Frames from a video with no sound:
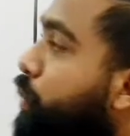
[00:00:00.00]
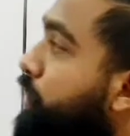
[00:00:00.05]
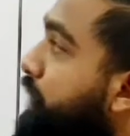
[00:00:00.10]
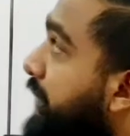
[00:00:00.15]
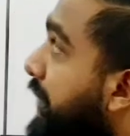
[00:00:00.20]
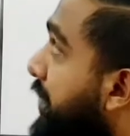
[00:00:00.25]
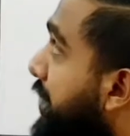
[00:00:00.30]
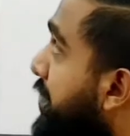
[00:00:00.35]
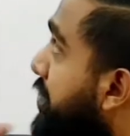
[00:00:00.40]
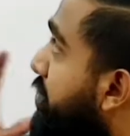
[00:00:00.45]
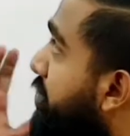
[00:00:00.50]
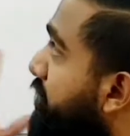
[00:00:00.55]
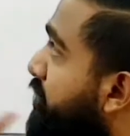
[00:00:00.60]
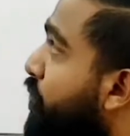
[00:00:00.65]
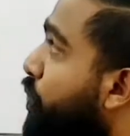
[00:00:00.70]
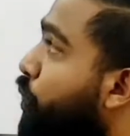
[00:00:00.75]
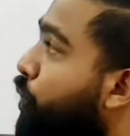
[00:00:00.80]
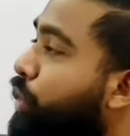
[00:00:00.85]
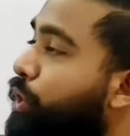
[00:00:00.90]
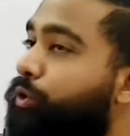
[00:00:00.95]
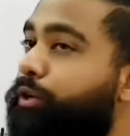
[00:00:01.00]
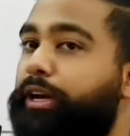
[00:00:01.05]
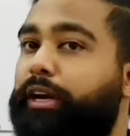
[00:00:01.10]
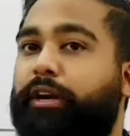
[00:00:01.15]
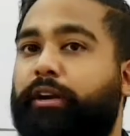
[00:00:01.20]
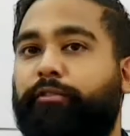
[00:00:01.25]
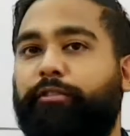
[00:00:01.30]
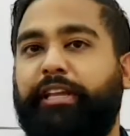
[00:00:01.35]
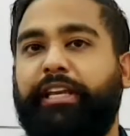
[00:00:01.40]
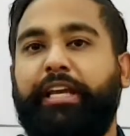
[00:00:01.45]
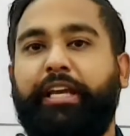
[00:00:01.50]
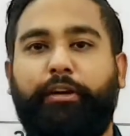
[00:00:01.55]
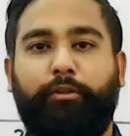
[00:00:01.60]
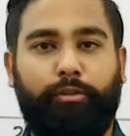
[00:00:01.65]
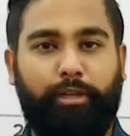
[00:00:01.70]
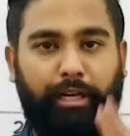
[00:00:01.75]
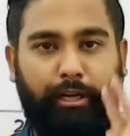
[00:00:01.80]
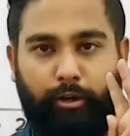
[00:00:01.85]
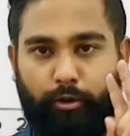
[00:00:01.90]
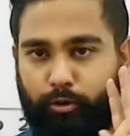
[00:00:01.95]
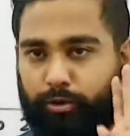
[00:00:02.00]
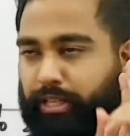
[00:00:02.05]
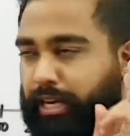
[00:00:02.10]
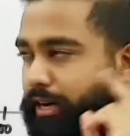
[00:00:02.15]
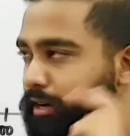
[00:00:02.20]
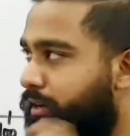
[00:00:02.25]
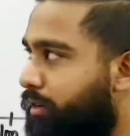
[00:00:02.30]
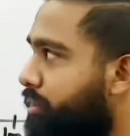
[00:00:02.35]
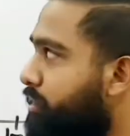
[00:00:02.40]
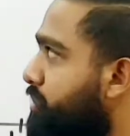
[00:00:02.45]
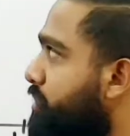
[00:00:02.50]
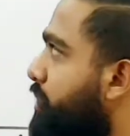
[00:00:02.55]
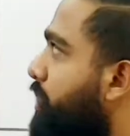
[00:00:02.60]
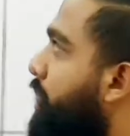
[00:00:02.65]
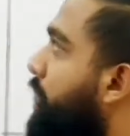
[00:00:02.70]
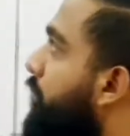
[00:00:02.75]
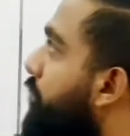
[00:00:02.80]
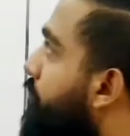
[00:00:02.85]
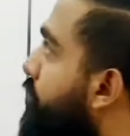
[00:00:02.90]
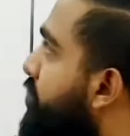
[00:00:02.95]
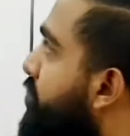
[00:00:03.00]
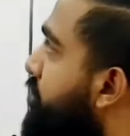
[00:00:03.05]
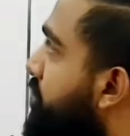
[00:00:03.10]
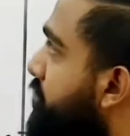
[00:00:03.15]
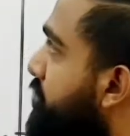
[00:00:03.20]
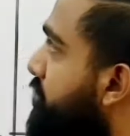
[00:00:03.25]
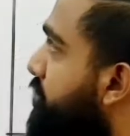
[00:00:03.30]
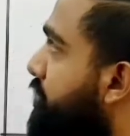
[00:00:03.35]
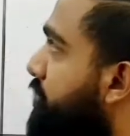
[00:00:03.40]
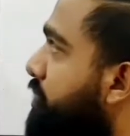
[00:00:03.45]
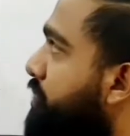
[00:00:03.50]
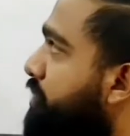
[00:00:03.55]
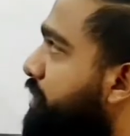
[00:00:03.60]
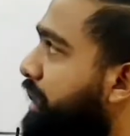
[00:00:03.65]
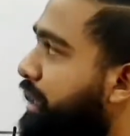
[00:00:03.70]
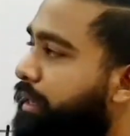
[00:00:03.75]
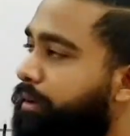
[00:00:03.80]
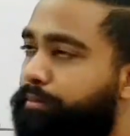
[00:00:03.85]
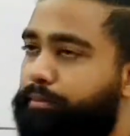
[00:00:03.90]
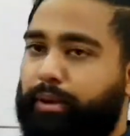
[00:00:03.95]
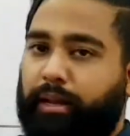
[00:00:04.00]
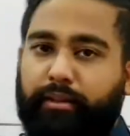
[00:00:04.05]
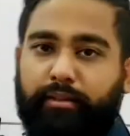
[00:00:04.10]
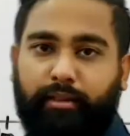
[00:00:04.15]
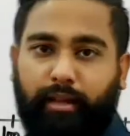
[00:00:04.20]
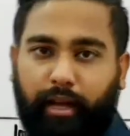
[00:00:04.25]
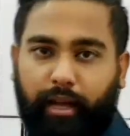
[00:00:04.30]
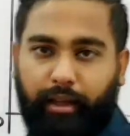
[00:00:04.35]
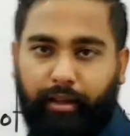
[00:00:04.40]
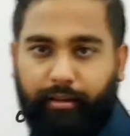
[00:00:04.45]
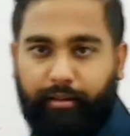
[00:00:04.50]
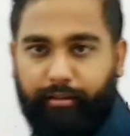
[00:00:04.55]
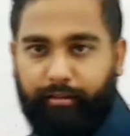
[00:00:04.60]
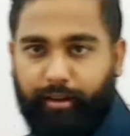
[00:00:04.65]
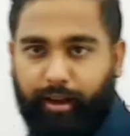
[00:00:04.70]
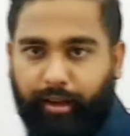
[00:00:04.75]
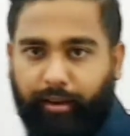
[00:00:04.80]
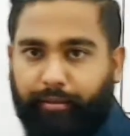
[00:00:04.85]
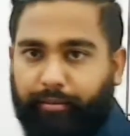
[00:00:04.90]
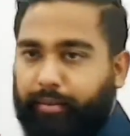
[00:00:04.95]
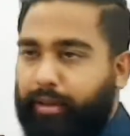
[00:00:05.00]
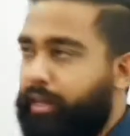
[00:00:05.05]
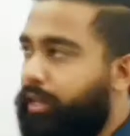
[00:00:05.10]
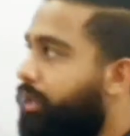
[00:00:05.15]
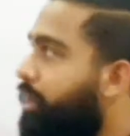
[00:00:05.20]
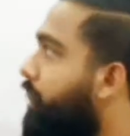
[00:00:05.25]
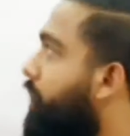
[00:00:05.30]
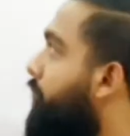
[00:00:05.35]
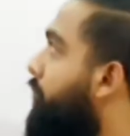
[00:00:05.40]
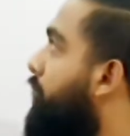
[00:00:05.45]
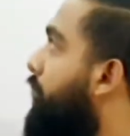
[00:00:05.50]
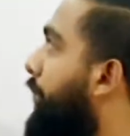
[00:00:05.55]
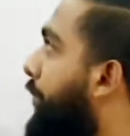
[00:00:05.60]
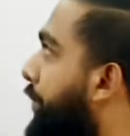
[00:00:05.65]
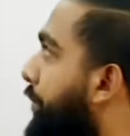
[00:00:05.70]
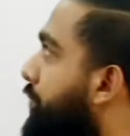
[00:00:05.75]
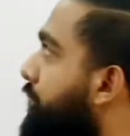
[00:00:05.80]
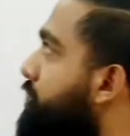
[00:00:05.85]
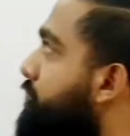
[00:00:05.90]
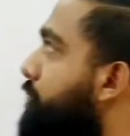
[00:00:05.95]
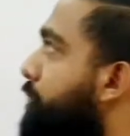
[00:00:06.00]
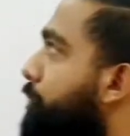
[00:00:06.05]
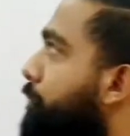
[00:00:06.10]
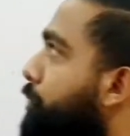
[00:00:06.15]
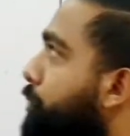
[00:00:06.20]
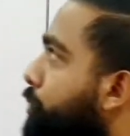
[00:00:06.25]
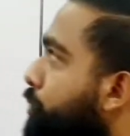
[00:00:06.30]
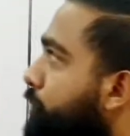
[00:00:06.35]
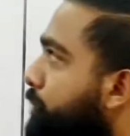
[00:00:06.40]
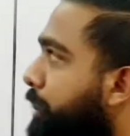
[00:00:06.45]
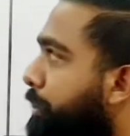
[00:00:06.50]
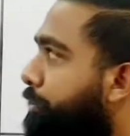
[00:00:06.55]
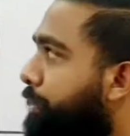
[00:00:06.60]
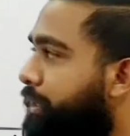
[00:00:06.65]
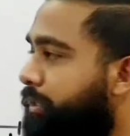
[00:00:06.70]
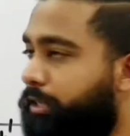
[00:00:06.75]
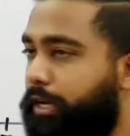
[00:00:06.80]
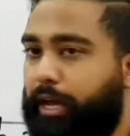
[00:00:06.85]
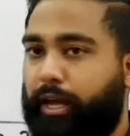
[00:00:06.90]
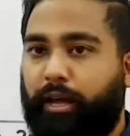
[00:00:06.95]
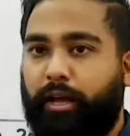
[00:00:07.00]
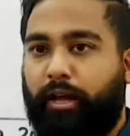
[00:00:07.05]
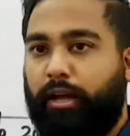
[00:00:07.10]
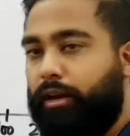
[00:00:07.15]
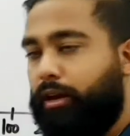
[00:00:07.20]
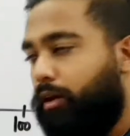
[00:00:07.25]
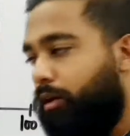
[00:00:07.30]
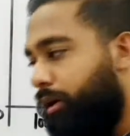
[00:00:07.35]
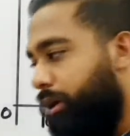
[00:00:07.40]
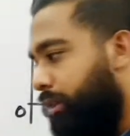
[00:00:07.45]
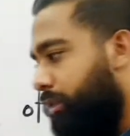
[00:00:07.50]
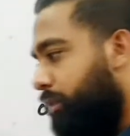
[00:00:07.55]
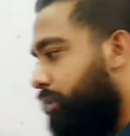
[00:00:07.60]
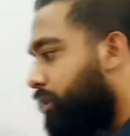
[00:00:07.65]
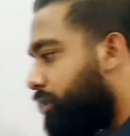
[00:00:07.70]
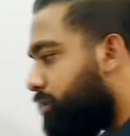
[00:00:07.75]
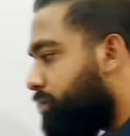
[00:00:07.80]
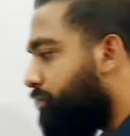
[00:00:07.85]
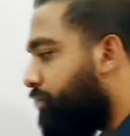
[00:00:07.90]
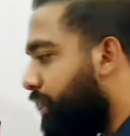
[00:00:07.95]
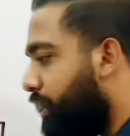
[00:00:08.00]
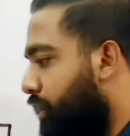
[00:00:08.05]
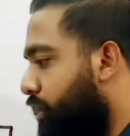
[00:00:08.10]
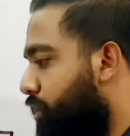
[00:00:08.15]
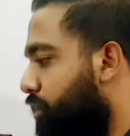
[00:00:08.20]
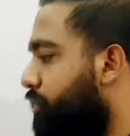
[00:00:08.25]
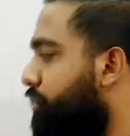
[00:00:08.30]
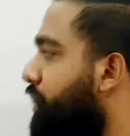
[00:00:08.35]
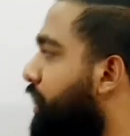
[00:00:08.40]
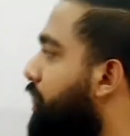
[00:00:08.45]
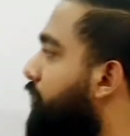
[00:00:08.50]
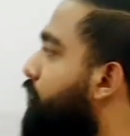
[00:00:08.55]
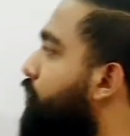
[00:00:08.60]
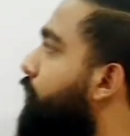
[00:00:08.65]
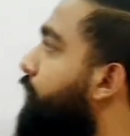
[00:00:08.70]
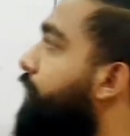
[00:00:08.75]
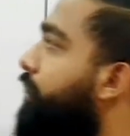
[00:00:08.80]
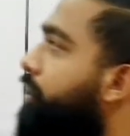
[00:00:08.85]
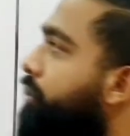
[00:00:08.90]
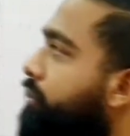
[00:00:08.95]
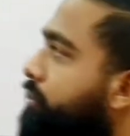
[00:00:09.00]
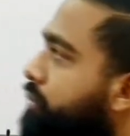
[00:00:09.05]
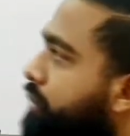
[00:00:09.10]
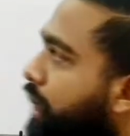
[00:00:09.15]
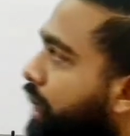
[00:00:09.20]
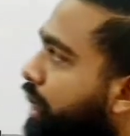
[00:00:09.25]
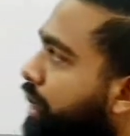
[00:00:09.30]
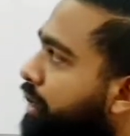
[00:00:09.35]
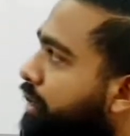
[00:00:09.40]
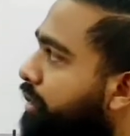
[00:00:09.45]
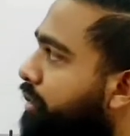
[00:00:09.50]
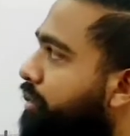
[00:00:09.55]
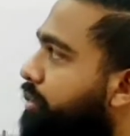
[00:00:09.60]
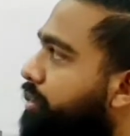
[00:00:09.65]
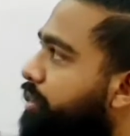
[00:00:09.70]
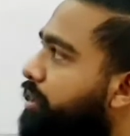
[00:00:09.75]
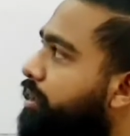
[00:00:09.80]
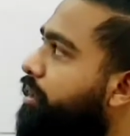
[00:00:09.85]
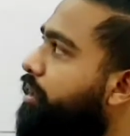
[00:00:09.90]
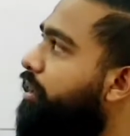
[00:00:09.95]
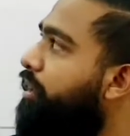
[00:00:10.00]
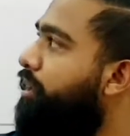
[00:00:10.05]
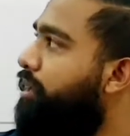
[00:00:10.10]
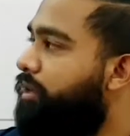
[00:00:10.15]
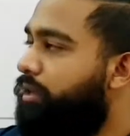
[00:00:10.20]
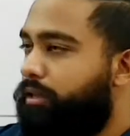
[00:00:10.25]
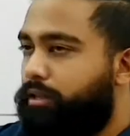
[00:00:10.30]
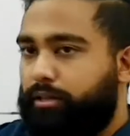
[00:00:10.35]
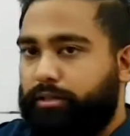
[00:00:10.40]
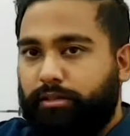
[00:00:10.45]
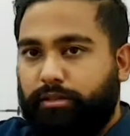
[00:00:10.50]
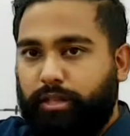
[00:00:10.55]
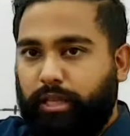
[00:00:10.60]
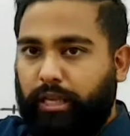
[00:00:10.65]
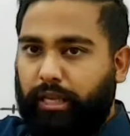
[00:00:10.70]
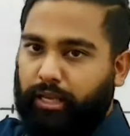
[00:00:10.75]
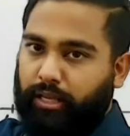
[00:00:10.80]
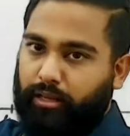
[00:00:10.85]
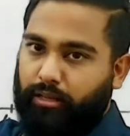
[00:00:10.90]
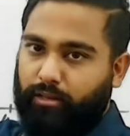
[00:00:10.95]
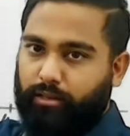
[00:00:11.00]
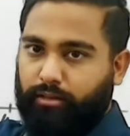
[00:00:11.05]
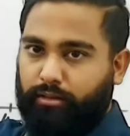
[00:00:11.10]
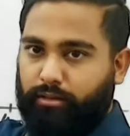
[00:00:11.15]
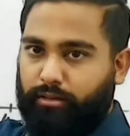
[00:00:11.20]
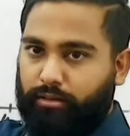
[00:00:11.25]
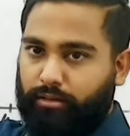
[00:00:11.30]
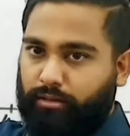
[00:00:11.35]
to study this whole unit, we need only two sectors, which is C plus I. Fine. AD is equal to C plus I. Now, in this video, we are going to start the C.